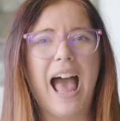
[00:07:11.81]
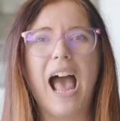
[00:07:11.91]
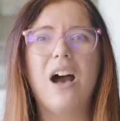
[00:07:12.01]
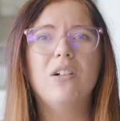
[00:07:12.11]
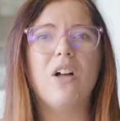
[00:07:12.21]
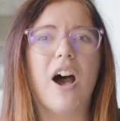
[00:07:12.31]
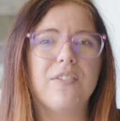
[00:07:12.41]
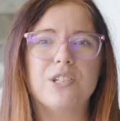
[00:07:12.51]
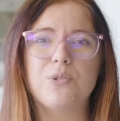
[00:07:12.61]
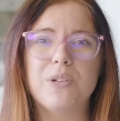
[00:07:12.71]
How
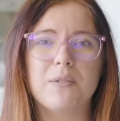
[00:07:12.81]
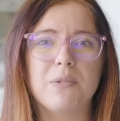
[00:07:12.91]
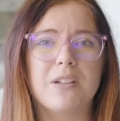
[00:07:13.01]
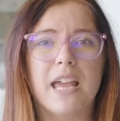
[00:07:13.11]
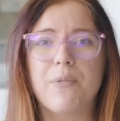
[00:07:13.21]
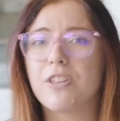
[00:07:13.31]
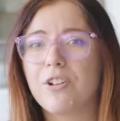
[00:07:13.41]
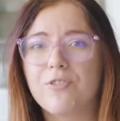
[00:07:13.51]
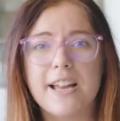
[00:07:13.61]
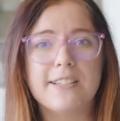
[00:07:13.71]
often do we communicate with our
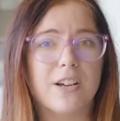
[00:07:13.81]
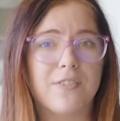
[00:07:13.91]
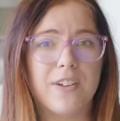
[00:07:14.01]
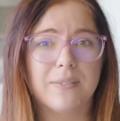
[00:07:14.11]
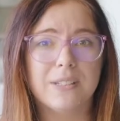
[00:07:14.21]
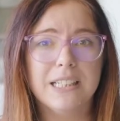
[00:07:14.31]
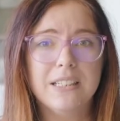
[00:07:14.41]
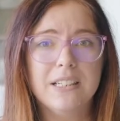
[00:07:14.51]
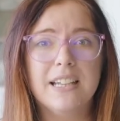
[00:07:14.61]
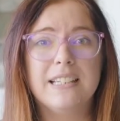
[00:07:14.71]
friends, our family?
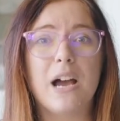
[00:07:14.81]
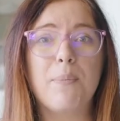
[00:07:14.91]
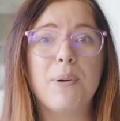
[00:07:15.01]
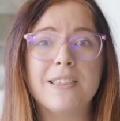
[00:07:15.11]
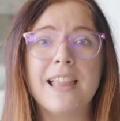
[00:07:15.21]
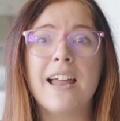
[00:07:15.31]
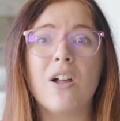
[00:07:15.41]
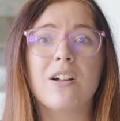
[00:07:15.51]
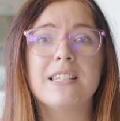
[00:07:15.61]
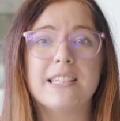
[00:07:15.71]
Now put that
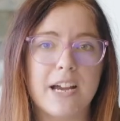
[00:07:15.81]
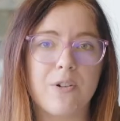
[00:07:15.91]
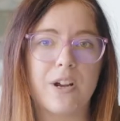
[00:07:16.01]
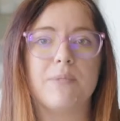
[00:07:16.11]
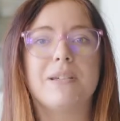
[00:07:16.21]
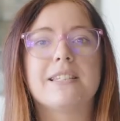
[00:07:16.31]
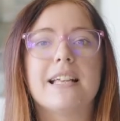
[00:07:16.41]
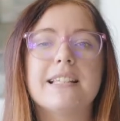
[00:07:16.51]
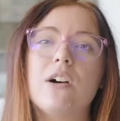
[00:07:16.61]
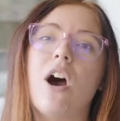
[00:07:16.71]
on steroids because
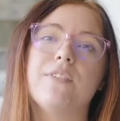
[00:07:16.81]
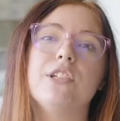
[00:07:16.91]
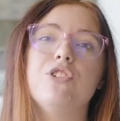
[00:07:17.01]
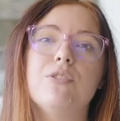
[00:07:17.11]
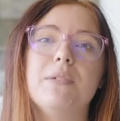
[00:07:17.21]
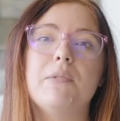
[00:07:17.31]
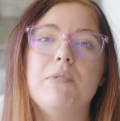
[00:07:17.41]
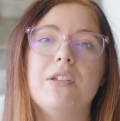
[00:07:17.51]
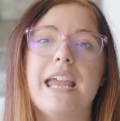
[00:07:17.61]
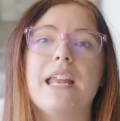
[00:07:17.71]
that's how often you should be
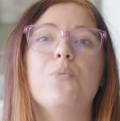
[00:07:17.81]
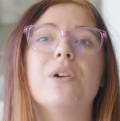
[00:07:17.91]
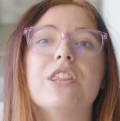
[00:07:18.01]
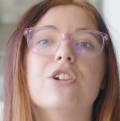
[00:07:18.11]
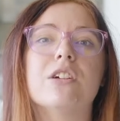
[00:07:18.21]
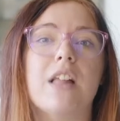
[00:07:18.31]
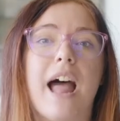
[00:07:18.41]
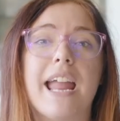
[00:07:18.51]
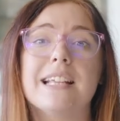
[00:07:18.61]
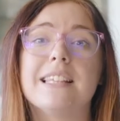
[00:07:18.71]
communicating with your
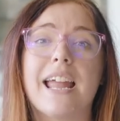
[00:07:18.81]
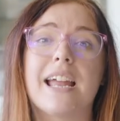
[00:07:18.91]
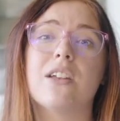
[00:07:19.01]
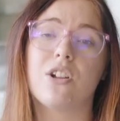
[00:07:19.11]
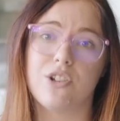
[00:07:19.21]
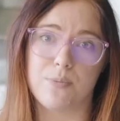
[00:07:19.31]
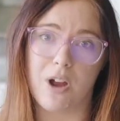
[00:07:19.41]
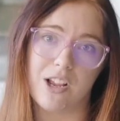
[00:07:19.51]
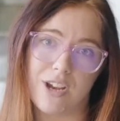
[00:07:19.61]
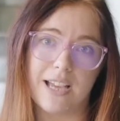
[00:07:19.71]
clients and on your
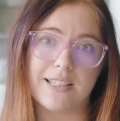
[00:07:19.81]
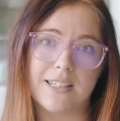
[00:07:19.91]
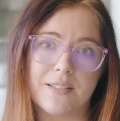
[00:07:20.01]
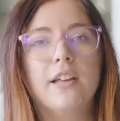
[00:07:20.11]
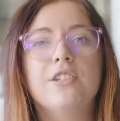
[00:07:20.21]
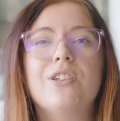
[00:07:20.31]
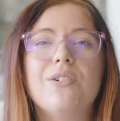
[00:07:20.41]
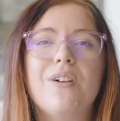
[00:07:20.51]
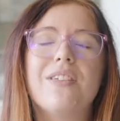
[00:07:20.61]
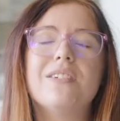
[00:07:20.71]
projects.
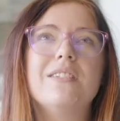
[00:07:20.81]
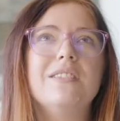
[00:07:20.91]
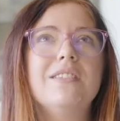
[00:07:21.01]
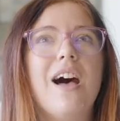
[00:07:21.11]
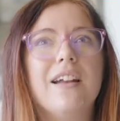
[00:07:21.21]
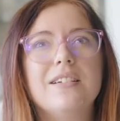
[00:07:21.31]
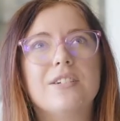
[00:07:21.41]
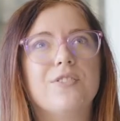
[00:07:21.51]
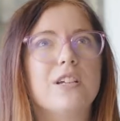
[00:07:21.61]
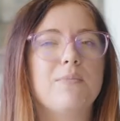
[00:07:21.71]
So there's a lot of
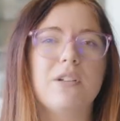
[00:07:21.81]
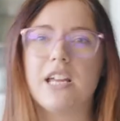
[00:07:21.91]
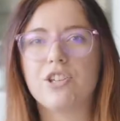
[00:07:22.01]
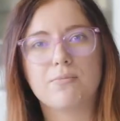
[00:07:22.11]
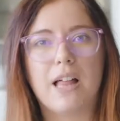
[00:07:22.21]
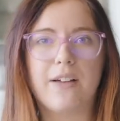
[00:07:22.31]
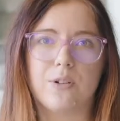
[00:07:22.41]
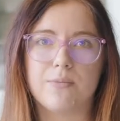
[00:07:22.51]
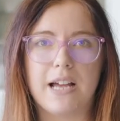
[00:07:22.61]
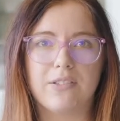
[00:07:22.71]
different communication
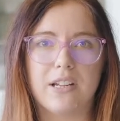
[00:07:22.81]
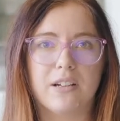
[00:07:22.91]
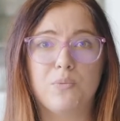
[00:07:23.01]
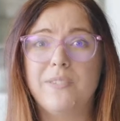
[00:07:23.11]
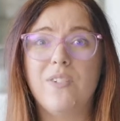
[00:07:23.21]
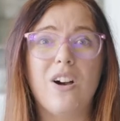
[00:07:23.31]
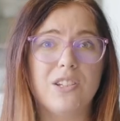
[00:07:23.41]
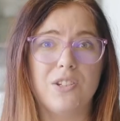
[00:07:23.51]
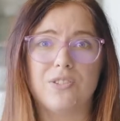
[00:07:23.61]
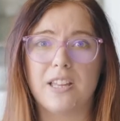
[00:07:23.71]
platforms out there and we've all
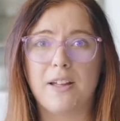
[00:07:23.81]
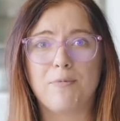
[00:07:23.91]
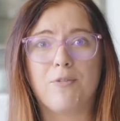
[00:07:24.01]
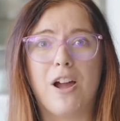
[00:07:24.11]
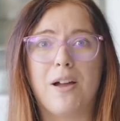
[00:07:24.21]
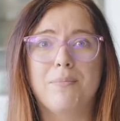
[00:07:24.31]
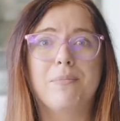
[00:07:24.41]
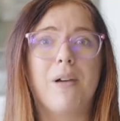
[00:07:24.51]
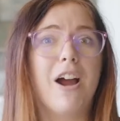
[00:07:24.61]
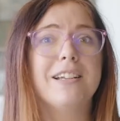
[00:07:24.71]
used them from
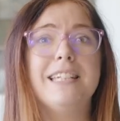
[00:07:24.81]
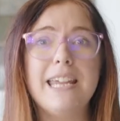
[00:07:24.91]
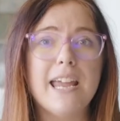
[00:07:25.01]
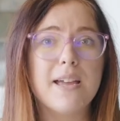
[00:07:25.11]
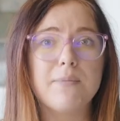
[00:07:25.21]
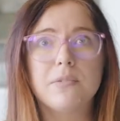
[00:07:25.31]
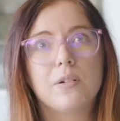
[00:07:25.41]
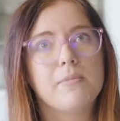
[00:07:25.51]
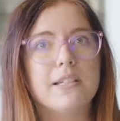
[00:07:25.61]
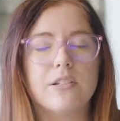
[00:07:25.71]
our DMs,
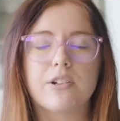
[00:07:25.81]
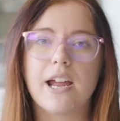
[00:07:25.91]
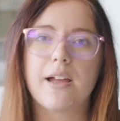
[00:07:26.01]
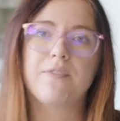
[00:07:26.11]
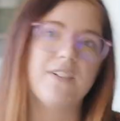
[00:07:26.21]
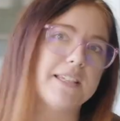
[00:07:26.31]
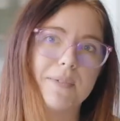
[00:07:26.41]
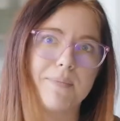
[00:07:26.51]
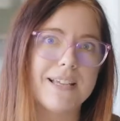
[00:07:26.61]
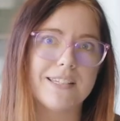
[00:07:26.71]
from Instagram,
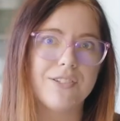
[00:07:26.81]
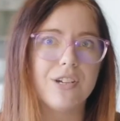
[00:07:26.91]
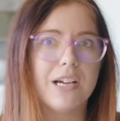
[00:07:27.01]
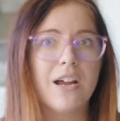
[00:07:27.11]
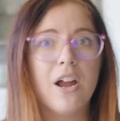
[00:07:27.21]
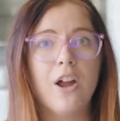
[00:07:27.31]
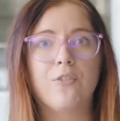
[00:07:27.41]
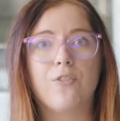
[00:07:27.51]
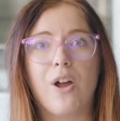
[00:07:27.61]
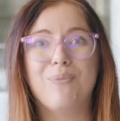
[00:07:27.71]
Facebook Messenger,
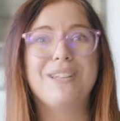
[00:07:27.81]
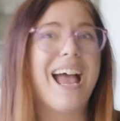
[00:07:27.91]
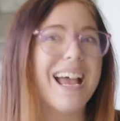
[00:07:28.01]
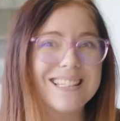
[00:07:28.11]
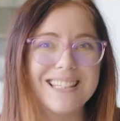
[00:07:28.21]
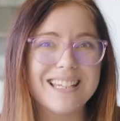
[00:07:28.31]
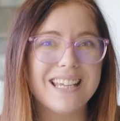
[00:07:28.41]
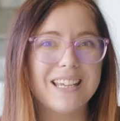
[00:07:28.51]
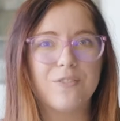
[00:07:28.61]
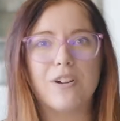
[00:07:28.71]
from
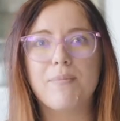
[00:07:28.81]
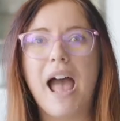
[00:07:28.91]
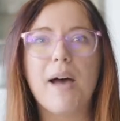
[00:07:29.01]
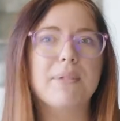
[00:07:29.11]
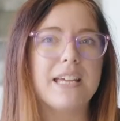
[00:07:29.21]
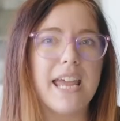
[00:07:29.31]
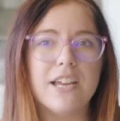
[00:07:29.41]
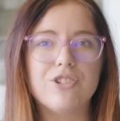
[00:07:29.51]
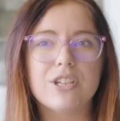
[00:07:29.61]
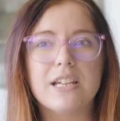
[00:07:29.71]
texting, from
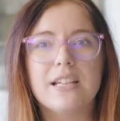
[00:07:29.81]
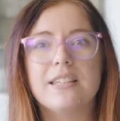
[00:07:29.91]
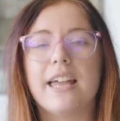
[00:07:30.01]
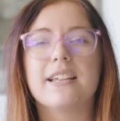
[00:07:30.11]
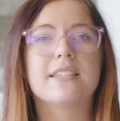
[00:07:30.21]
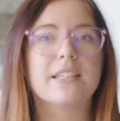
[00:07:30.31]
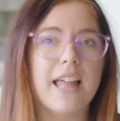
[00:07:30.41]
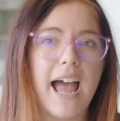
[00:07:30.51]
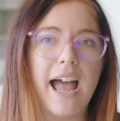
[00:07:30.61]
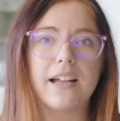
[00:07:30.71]
applications like
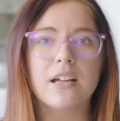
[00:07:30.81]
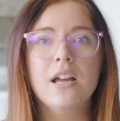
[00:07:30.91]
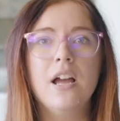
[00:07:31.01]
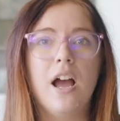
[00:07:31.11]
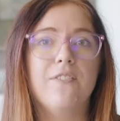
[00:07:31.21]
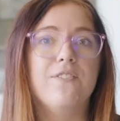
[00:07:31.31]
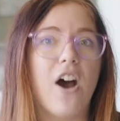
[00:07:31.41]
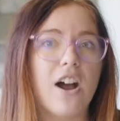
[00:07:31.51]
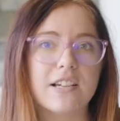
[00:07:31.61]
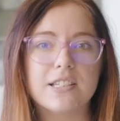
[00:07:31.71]
Slack,
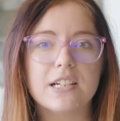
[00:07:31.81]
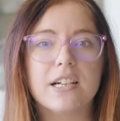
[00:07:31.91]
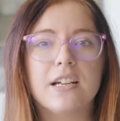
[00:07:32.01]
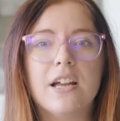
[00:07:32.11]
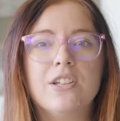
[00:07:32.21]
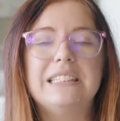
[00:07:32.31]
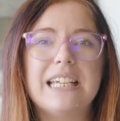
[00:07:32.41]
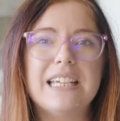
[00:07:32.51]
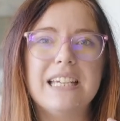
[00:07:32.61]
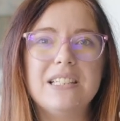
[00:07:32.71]
Voxer.
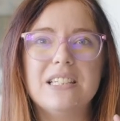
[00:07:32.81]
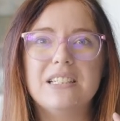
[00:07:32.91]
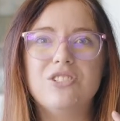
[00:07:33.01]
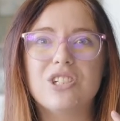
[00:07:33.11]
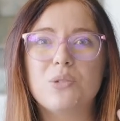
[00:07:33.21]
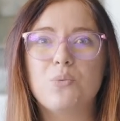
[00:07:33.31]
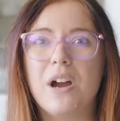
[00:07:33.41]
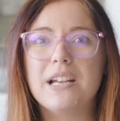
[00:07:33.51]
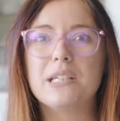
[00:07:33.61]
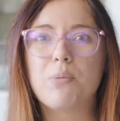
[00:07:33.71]
Sticking to just
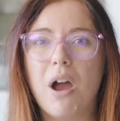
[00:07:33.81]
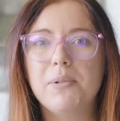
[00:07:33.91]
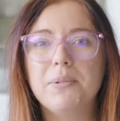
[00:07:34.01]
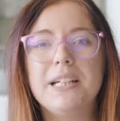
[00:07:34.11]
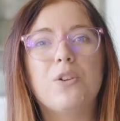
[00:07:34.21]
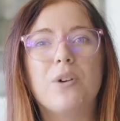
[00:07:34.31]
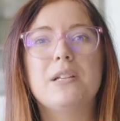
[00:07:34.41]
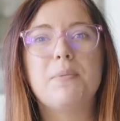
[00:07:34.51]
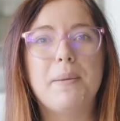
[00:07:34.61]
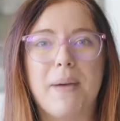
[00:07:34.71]
one is probably going
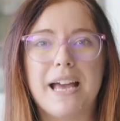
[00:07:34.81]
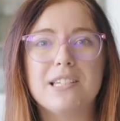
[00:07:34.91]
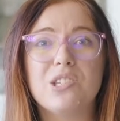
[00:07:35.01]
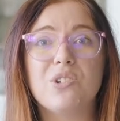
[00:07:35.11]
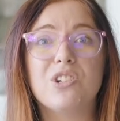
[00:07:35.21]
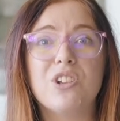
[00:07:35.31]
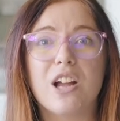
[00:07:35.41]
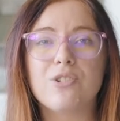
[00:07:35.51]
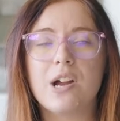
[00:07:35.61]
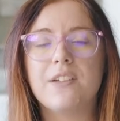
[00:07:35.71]
to be best so you're
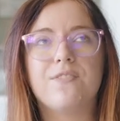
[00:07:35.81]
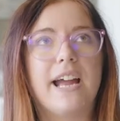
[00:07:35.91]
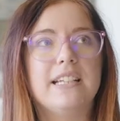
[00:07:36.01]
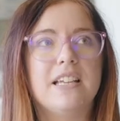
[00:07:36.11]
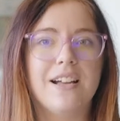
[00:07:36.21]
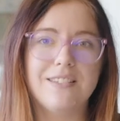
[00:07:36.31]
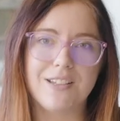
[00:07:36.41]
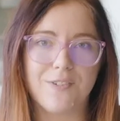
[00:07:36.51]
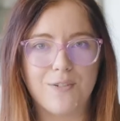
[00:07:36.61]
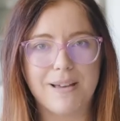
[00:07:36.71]
not trying to find tons
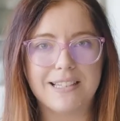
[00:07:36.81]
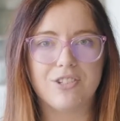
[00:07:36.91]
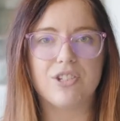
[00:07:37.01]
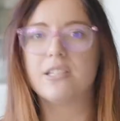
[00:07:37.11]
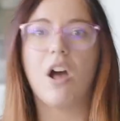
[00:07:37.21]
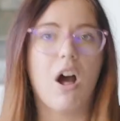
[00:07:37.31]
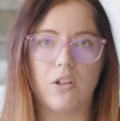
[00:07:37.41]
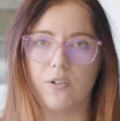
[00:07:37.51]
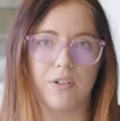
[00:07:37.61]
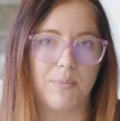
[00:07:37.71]
of different messages
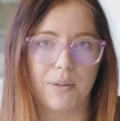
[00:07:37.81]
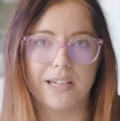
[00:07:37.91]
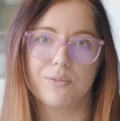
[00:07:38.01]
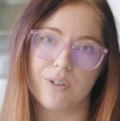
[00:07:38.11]
all over the place,